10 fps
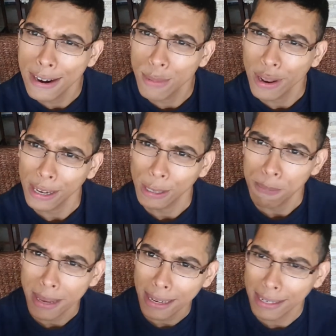he's more like
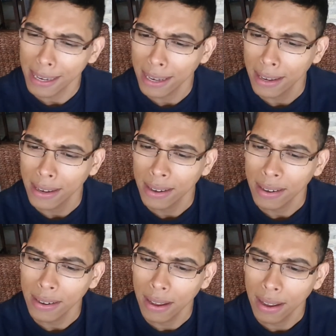speak
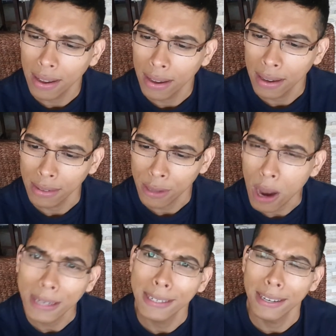singing,
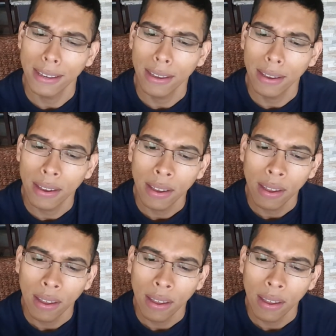talk singing,